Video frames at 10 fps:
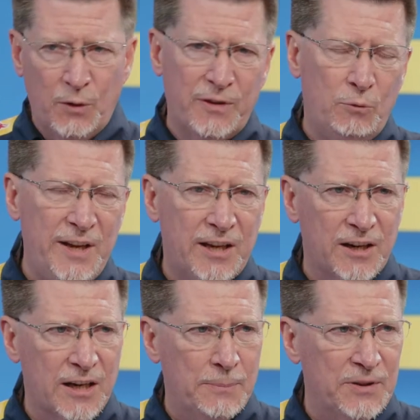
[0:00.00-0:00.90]
over the
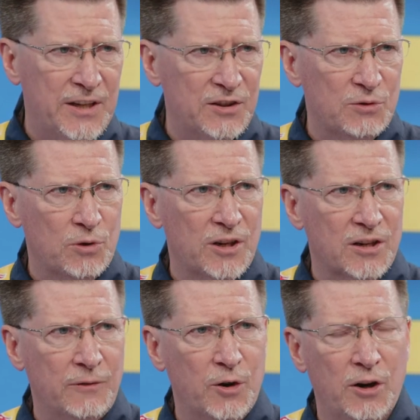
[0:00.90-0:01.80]
weekend, a couple things that we're
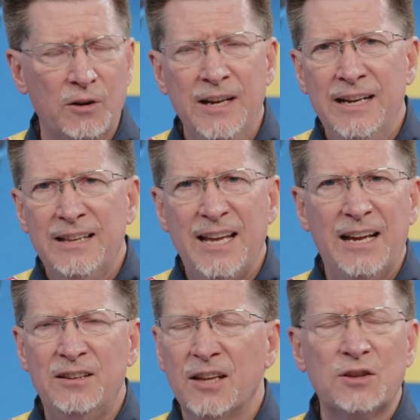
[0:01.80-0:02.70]
going to cover here
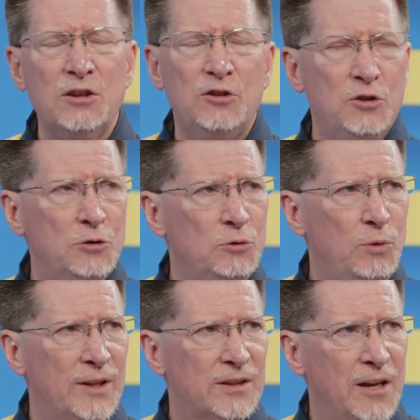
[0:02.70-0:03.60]
that had nothing to do
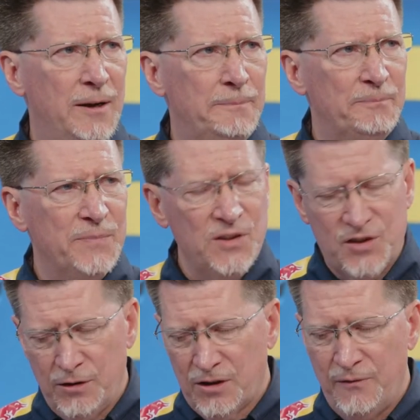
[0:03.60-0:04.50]
with
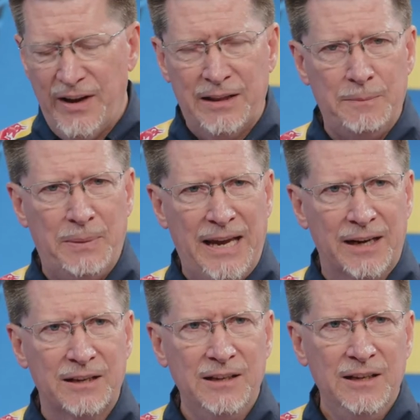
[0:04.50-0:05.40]
Silicon Valley
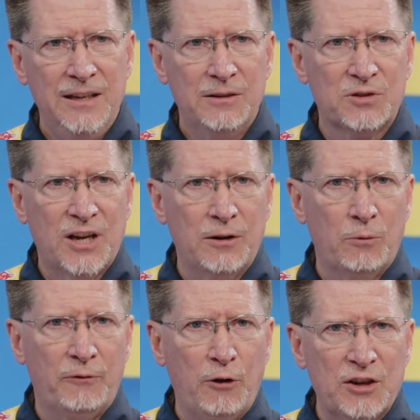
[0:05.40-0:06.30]
Bank. It was
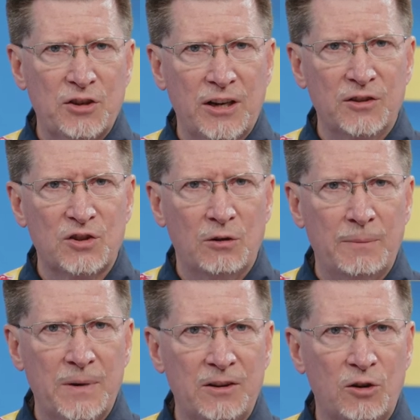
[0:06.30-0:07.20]
kind of refreshing. And so
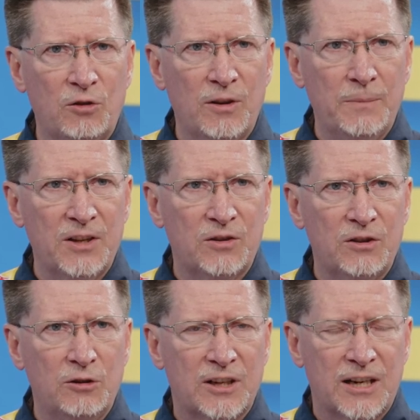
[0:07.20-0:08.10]
I'm going to
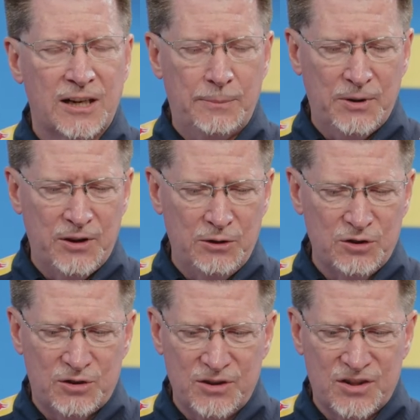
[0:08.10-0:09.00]
look at a couple of
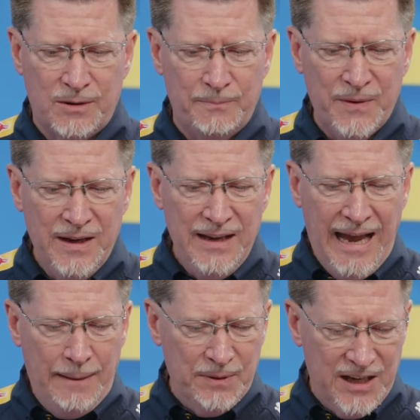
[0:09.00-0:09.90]
those and some
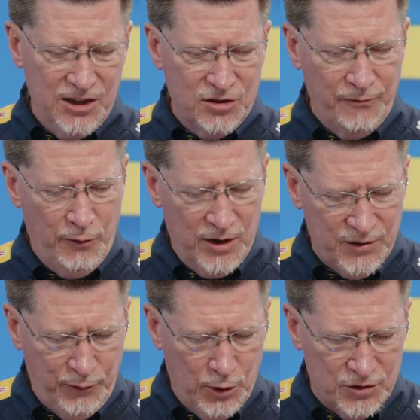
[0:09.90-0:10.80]
application for
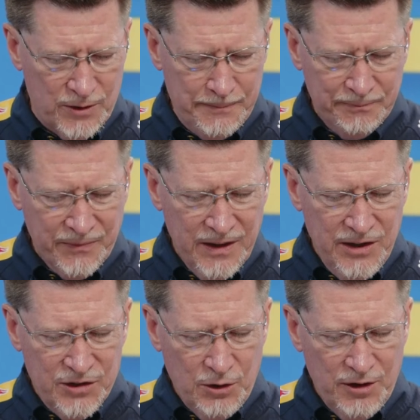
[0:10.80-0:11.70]
us first.
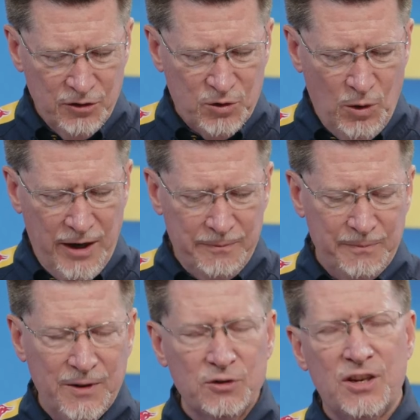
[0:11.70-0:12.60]
So here's
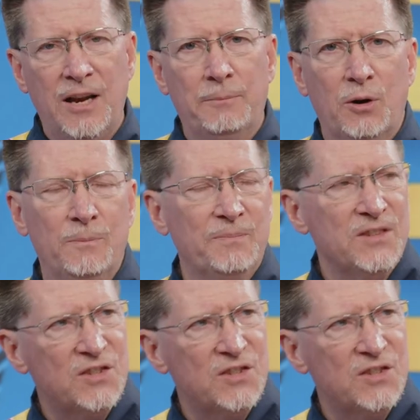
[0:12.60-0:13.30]
one. Here's a number,